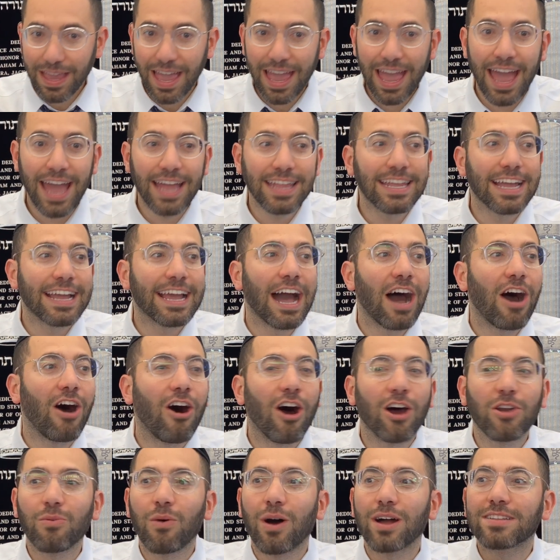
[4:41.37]
And the
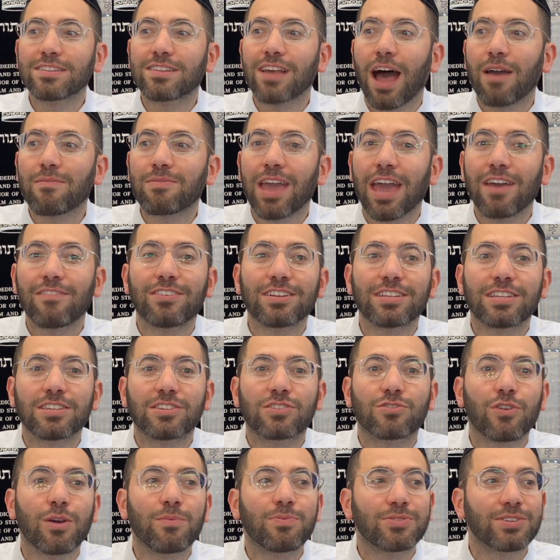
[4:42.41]
Gaon one time gave a
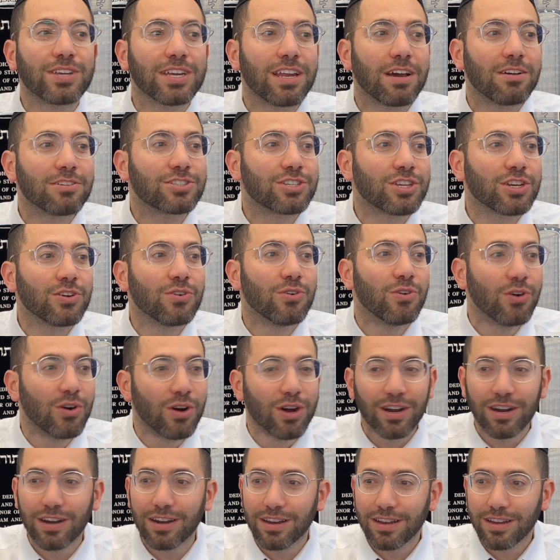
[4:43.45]
description of
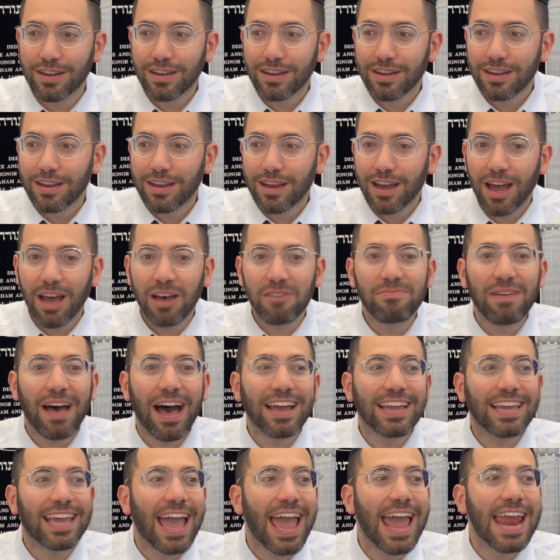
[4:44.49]
Shi'ur
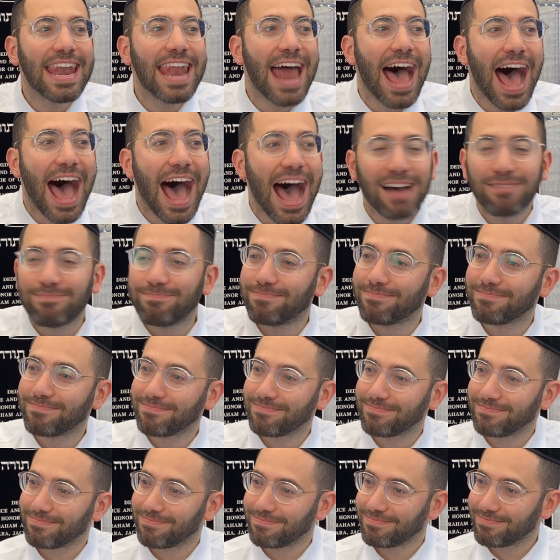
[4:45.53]
about Gehinnom.
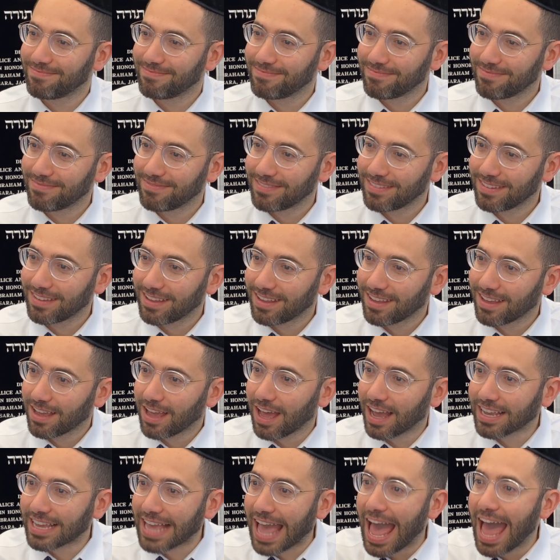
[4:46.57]

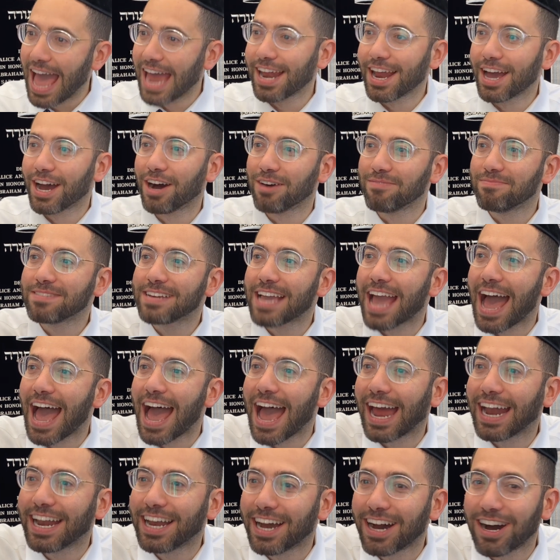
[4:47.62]
Gehinnom,
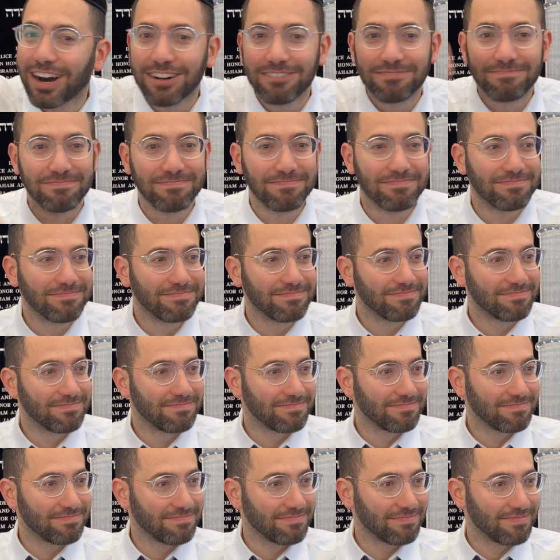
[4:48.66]
Gehinnom.
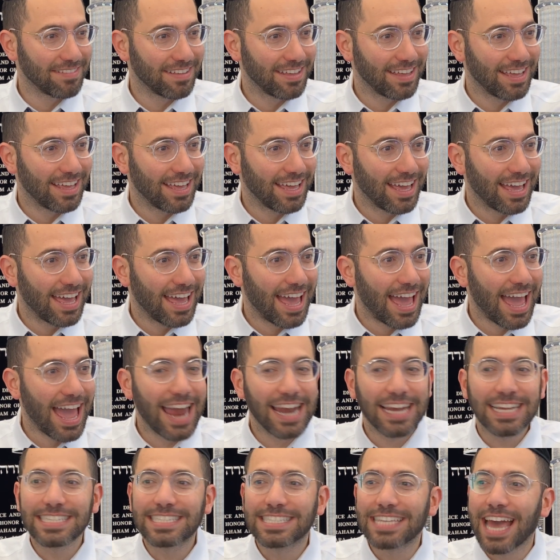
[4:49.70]
And
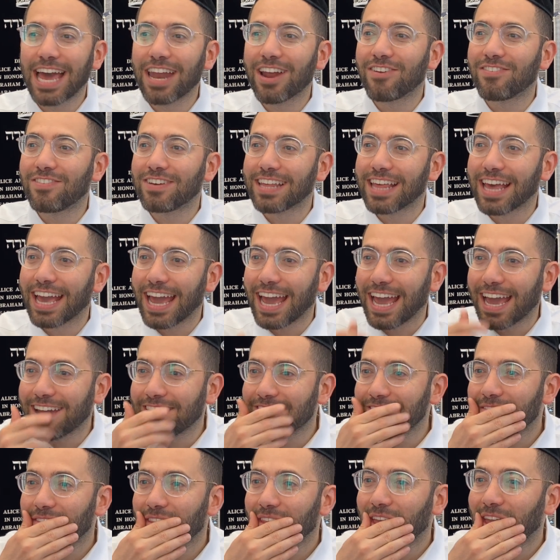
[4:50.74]
he said over
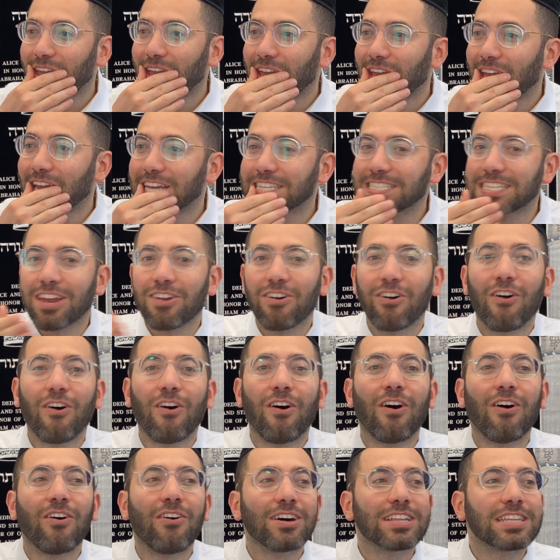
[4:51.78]
there, he said,
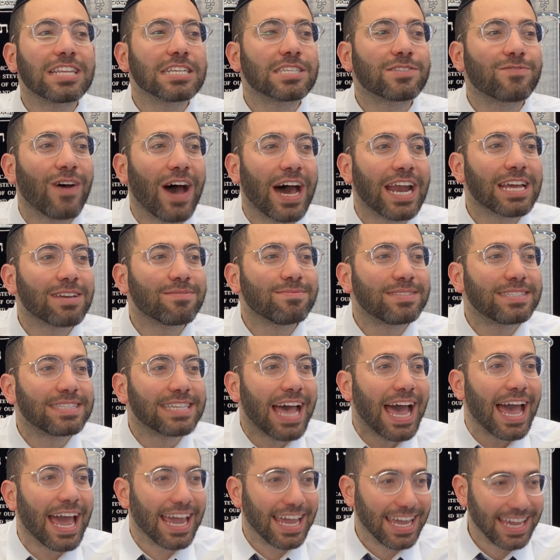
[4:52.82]
"Oh, what does Farim
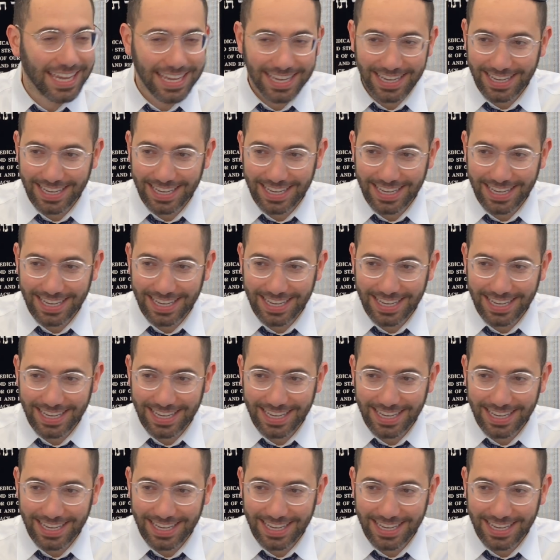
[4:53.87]
say?"